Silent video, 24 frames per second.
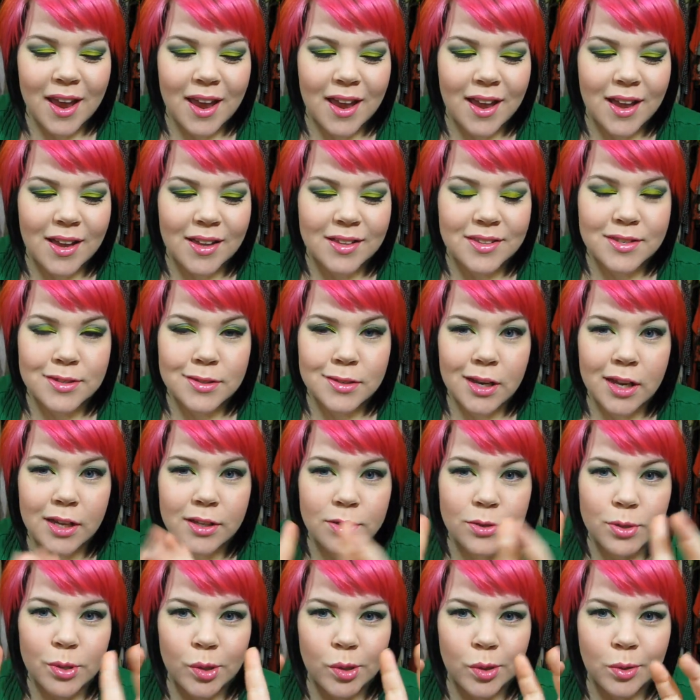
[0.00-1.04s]
and stay
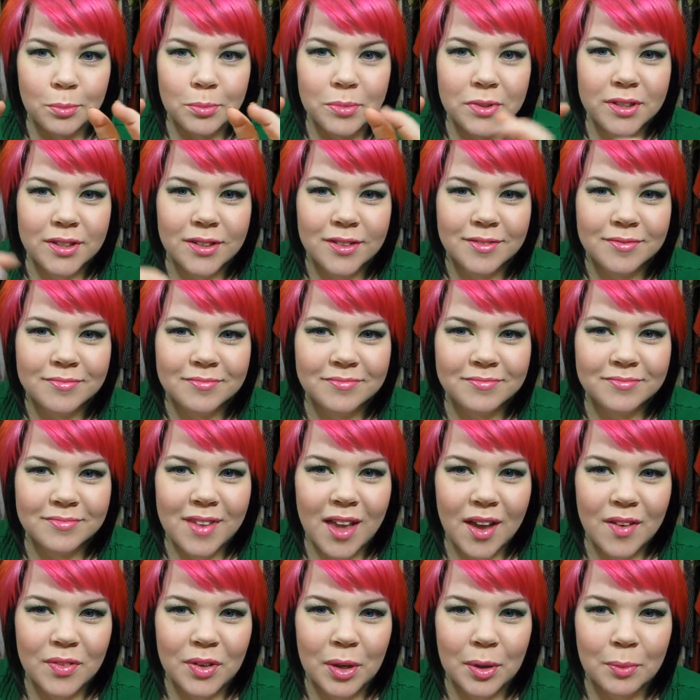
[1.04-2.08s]
tubed.
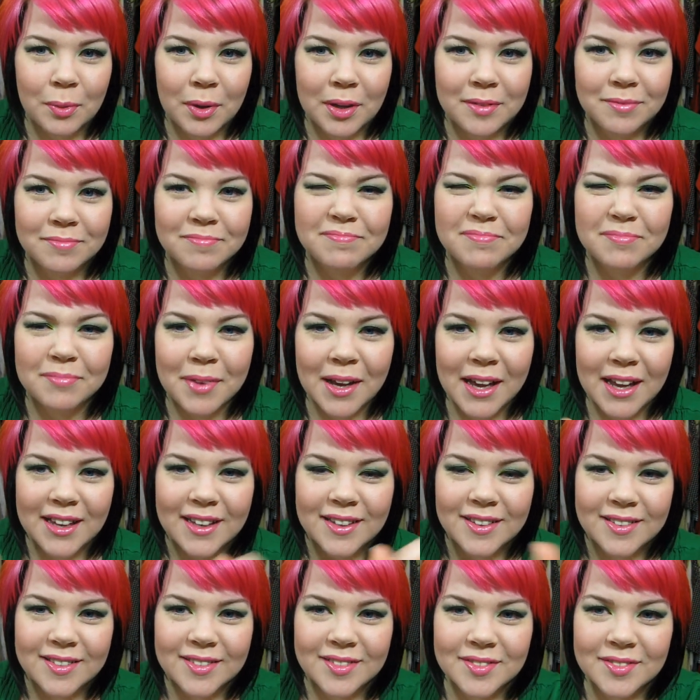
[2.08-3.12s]
Have a good one. Bye.